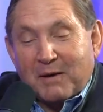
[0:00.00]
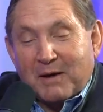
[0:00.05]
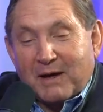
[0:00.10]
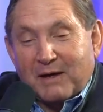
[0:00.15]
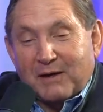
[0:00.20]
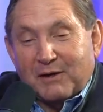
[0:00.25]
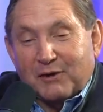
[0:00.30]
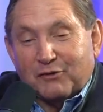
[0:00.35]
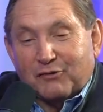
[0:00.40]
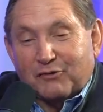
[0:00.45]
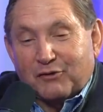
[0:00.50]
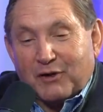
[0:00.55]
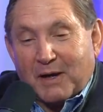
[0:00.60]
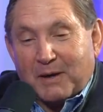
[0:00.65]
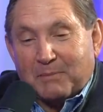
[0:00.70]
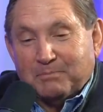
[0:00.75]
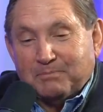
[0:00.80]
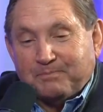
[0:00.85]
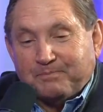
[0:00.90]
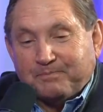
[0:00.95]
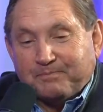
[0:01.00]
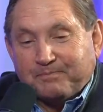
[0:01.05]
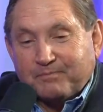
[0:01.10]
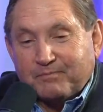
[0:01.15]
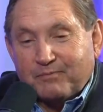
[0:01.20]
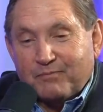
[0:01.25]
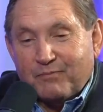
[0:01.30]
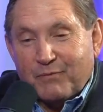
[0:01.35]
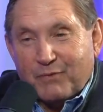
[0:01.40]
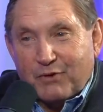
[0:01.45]
is
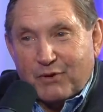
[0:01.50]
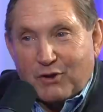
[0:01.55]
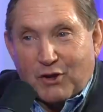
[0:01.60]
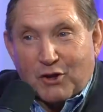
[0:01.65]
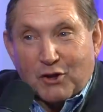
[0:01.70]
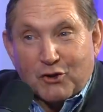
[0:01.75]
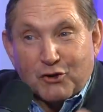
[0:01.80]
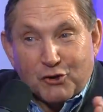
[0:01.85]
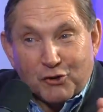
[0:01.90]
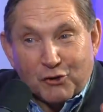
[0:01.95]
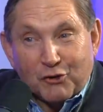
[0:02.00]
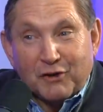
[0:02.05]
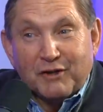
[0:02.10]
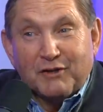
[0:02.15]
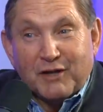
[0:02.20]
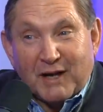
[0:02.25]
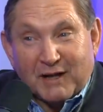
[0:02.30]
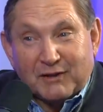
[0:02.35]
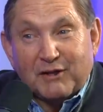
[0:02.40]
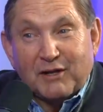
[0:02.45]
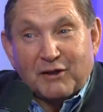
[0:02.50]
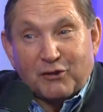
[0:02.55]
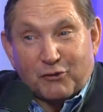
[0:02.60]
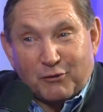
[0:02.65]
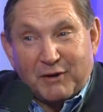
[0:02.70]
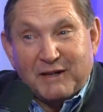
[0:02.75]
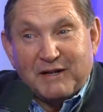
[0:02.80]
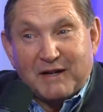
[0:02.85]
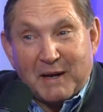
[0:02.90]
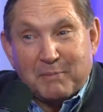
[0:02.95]
you're inducting
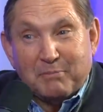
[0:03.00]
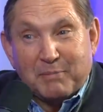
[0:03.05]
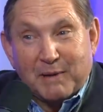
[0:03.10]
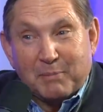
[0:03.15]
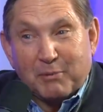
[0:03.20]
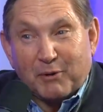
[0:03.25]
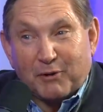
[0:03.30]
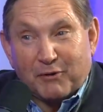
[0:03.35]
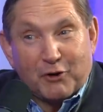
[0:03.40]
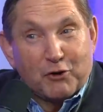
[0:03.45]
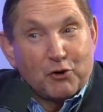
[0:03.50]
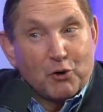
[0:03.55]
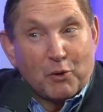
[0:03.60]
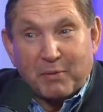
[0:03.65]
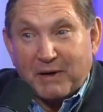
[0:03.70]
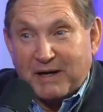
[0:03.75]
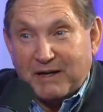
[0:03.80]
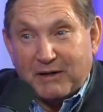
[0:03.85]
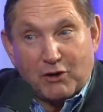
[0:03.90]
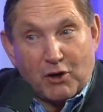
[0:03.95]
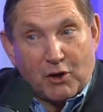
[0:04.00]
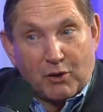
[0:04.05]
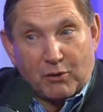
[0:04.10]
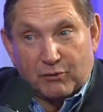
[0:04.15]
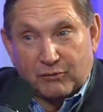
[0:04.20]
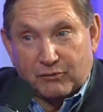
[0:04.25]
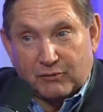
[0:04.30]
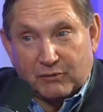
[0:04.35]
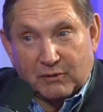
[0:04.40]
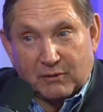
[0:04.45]
three dead people that nobody
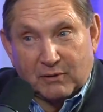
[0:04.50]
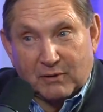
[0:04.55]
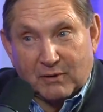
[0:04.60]
knows.